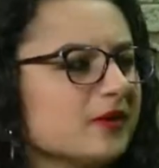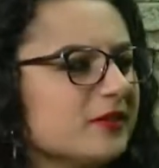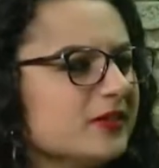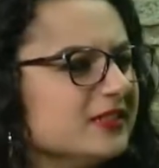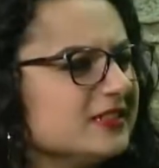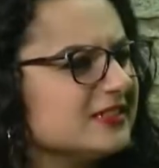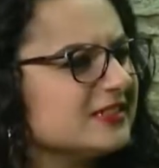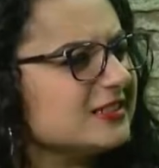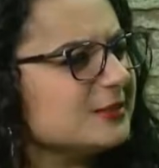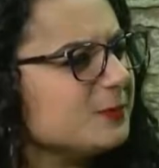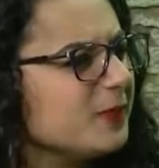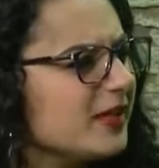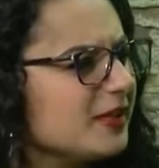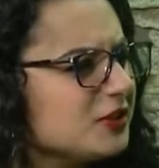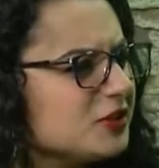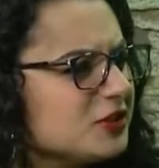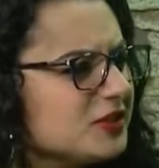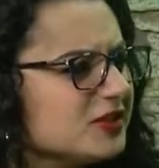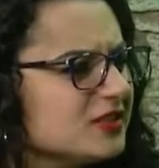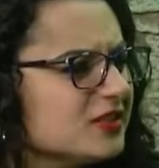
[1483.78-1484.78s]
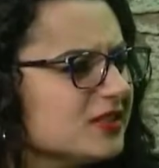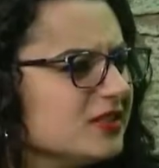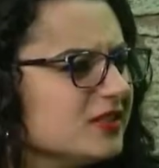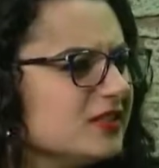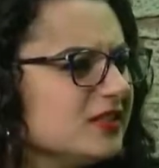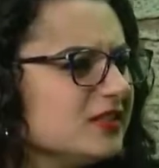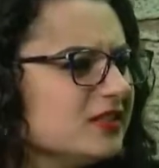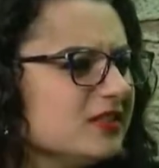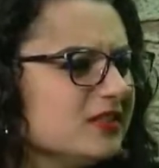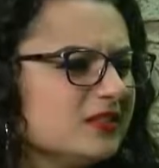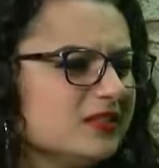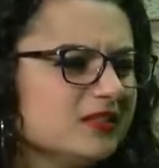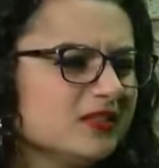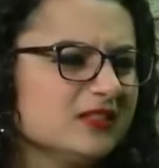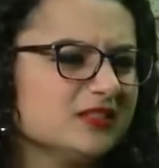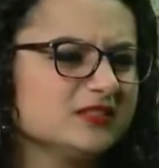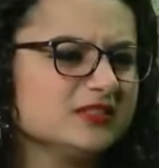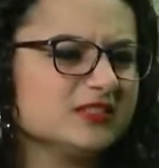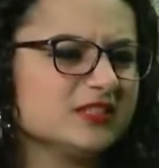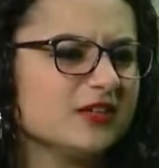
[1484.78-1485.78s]
Green suspension,
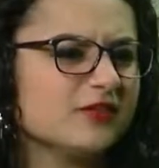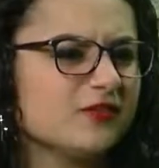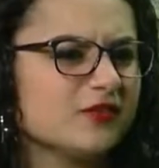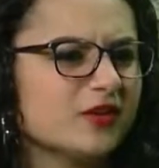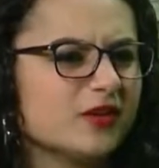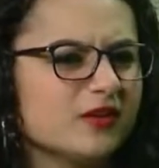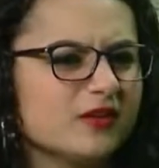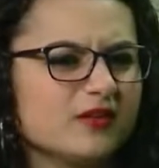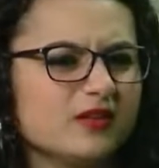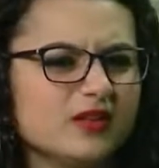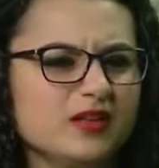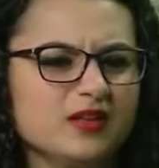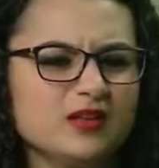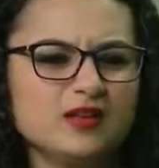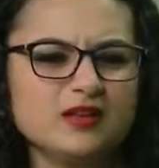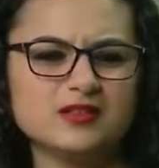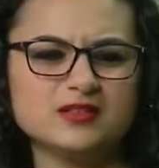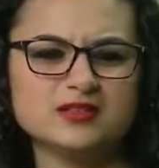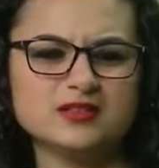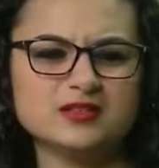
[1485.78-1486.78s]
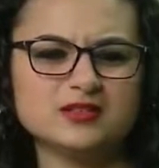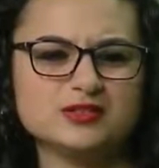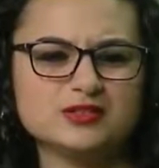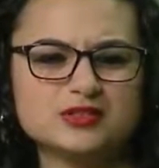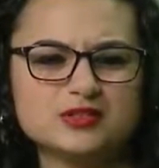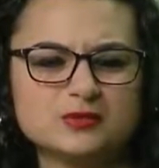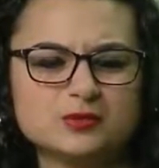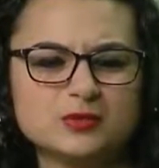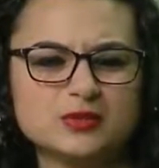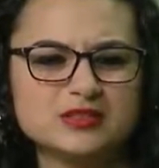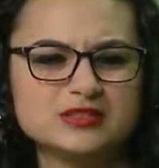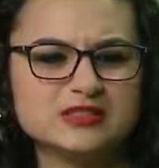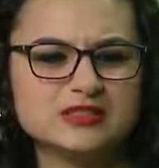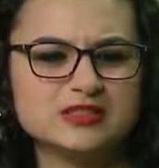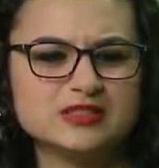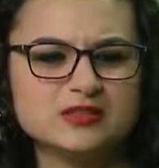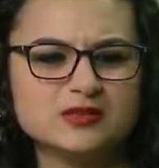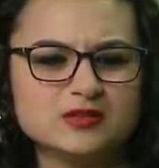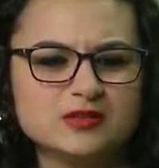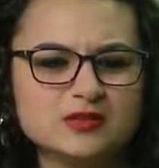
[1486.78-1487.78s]
and Steph Curry just
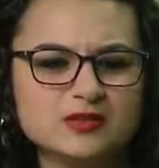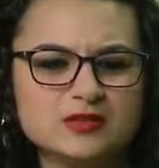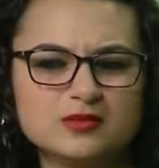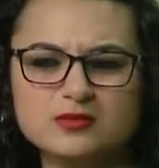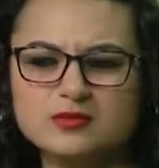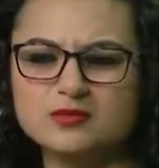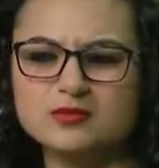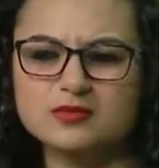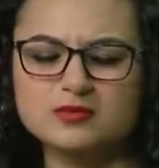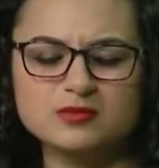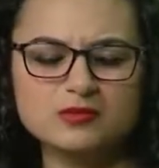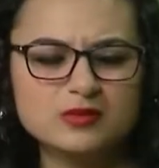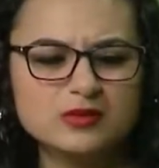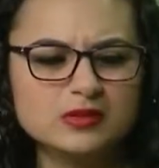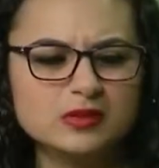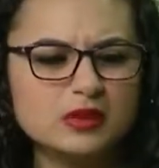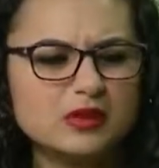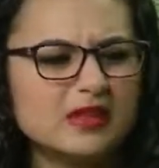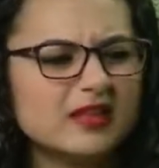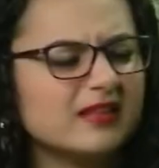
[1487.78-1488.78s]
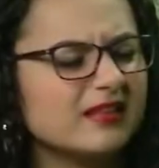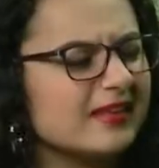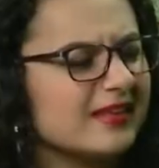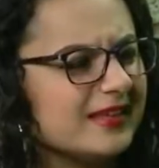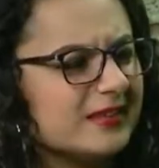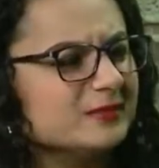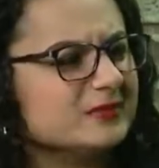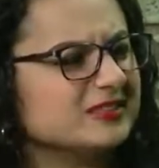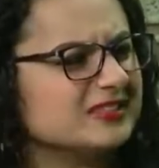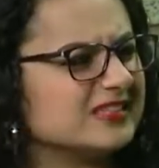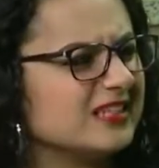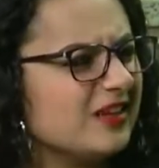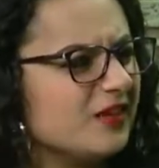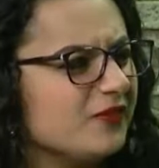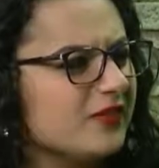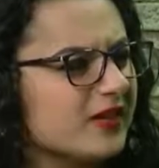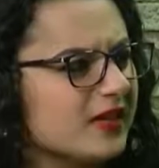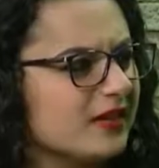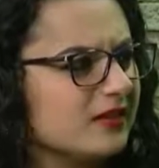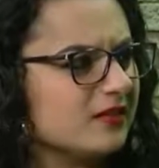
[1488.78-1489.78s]
wasn't looking like himself.
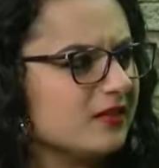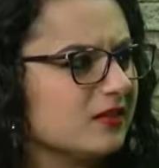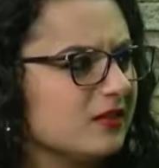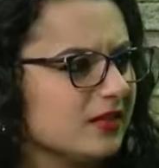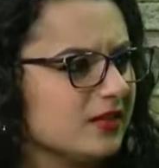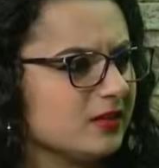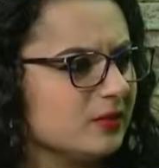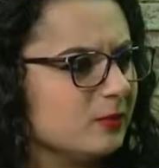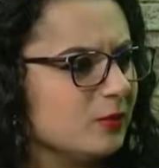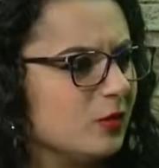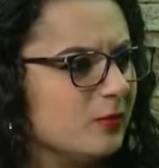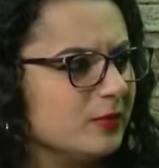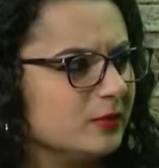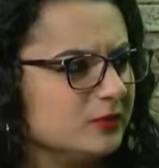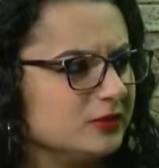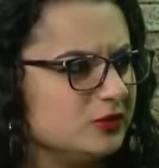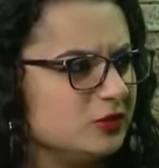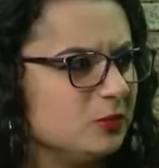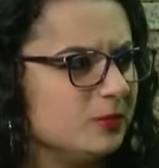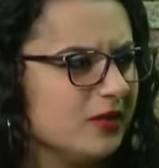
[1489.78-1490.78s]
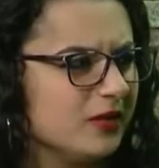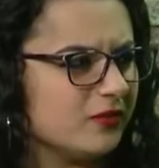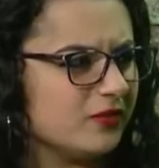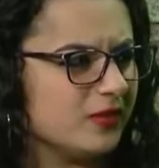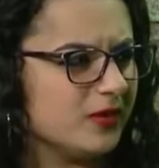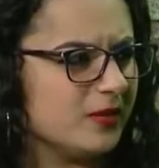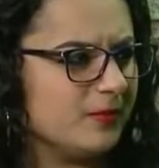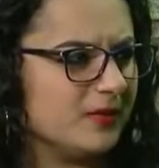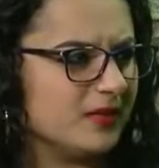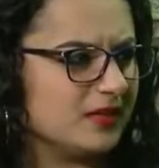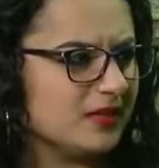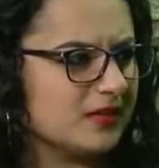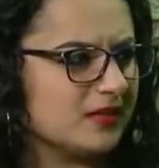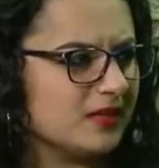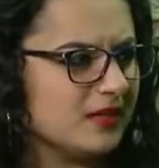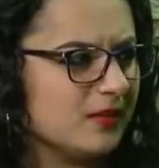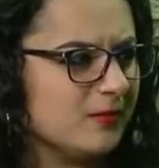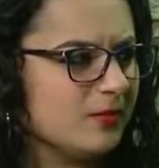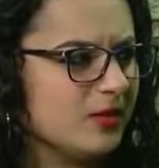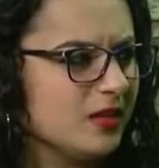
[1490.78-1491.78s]
It kind of looked like the moment was too big for him at that
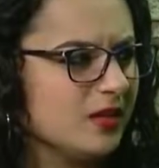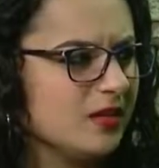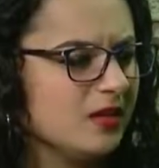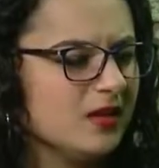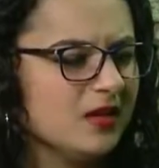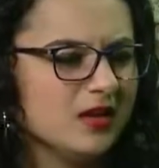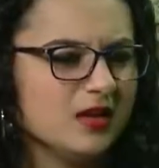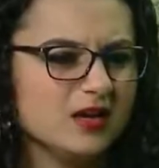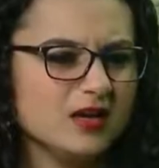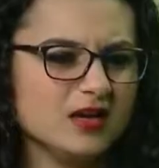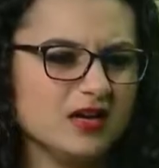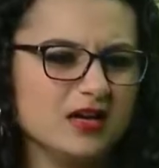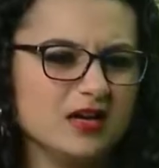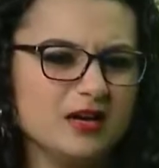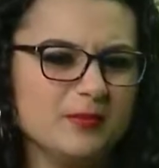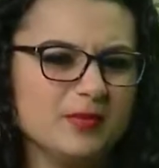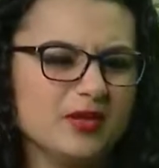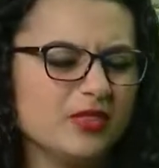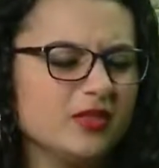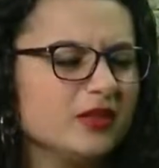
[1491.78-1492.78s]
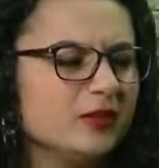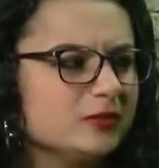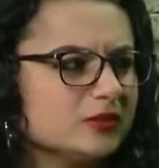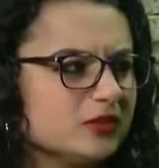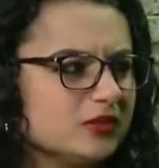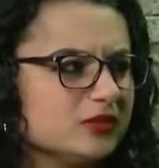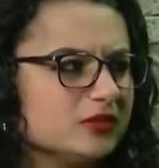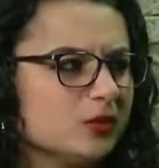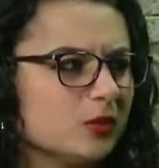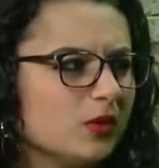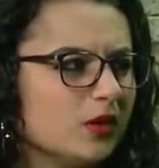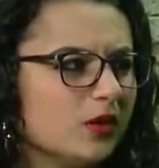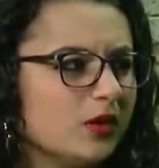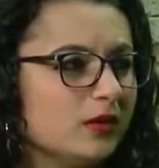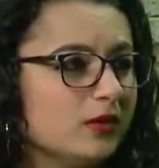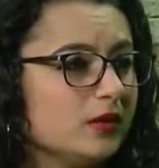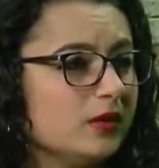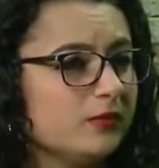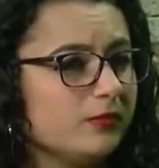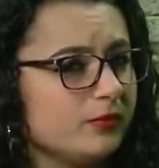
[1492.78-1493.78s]
time. I think he was also
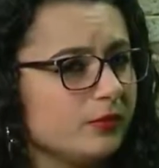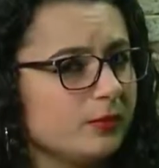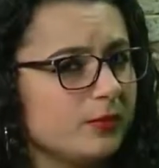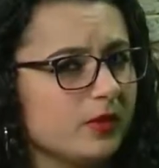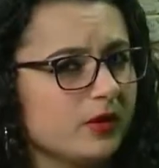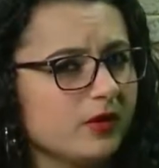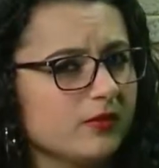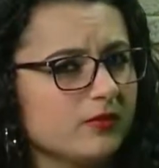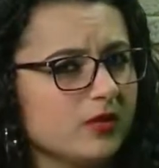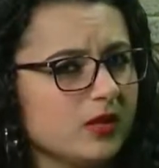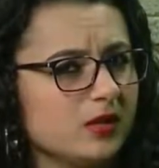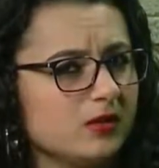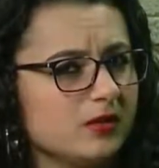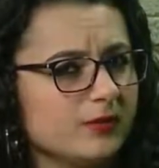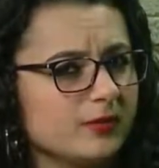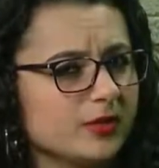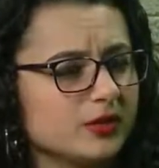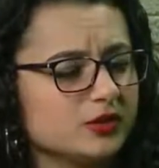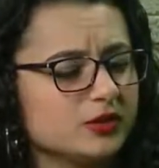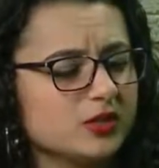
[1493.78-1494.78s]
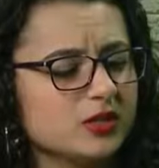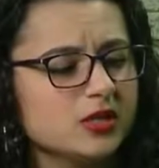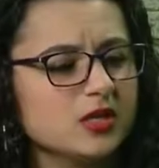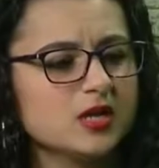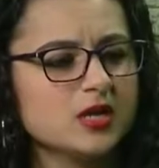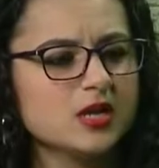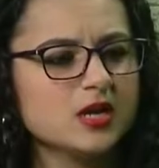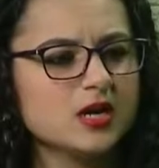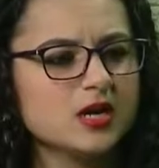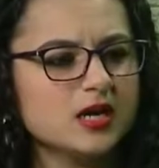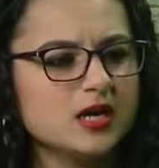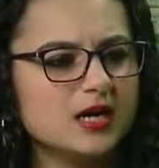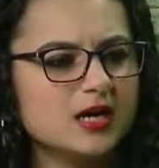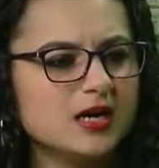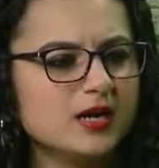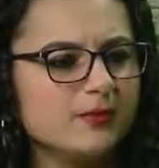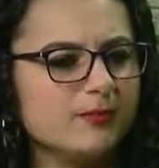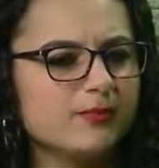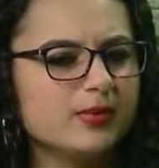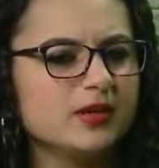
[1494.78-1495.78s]
hurt for part of it. I'm not sure.
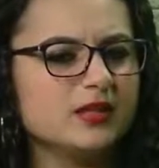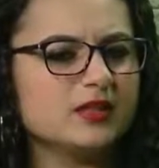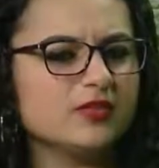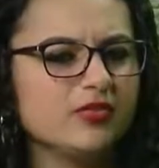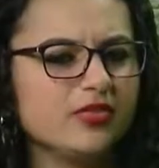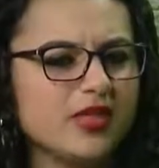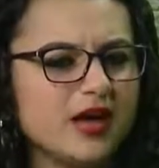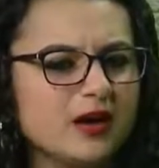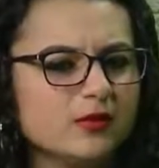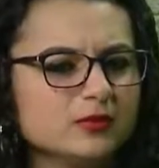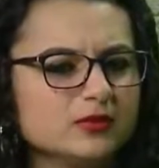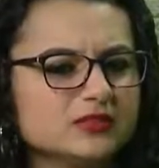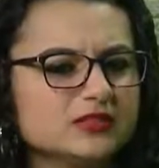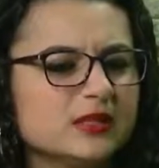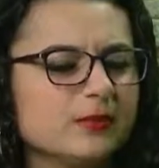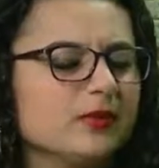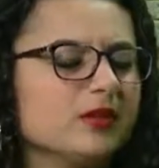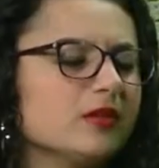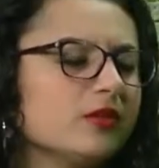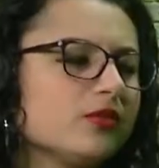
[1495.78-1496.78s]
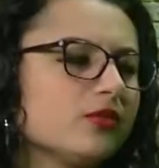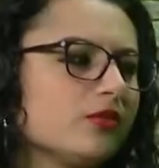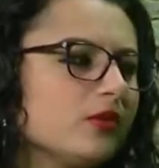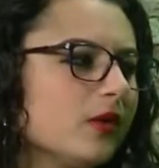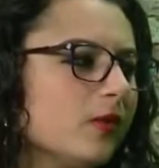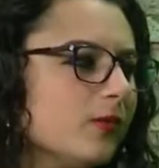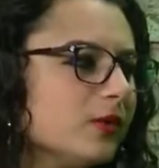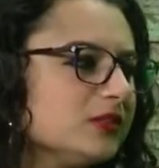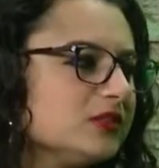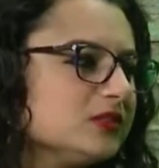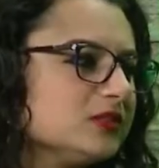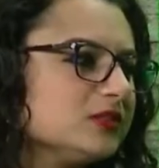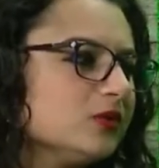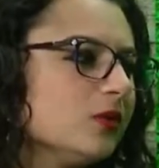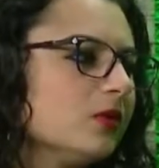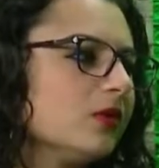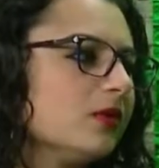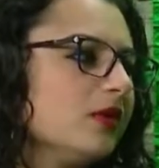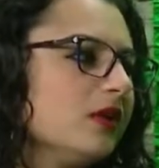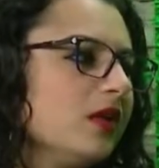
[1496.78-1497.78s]
But that was, I mean, the 3-1
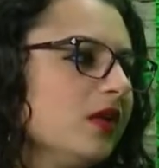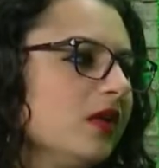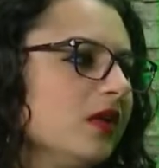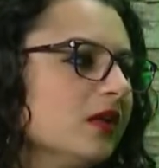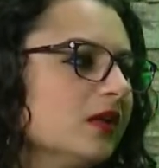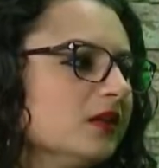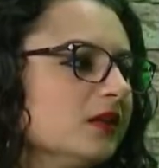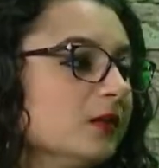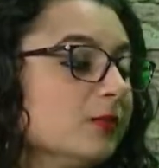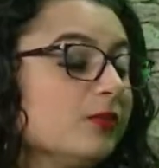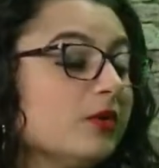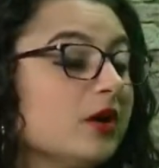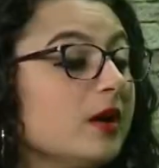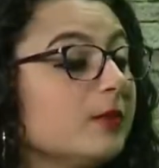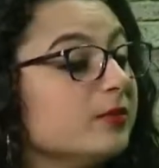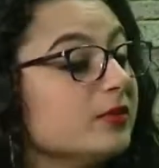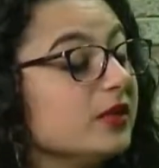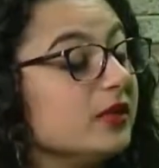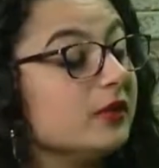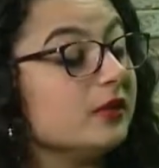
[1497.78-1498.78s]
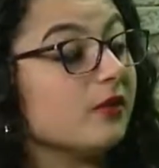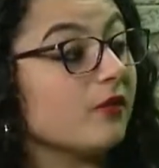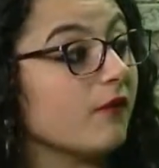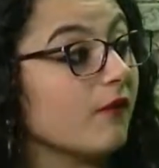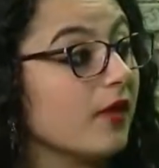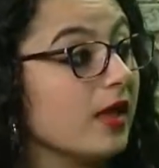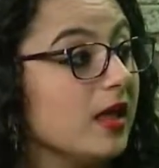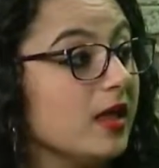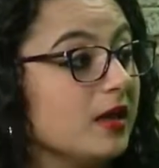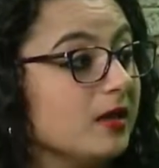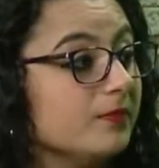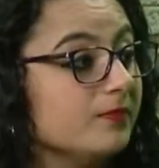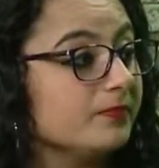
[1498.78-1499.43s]
story, and LeBron played great.